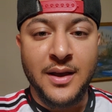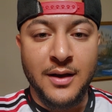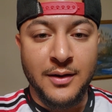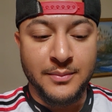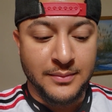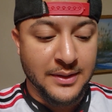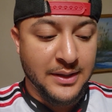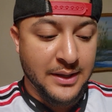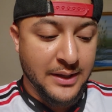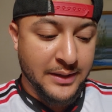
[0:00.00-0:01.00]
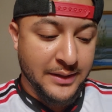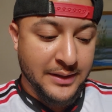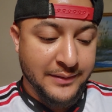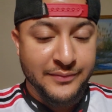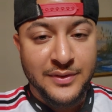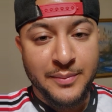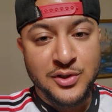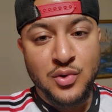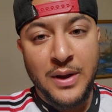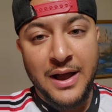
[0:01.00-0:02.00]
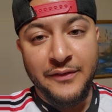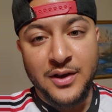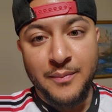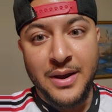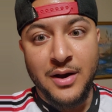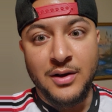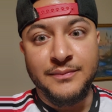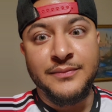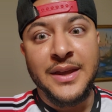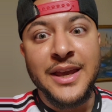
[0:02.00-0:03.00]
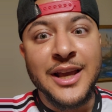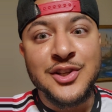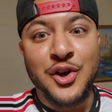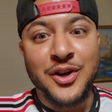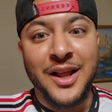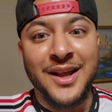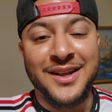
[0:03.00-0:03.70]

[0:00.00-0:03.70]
Um, number two, Alvin Kamara. He gets hurt.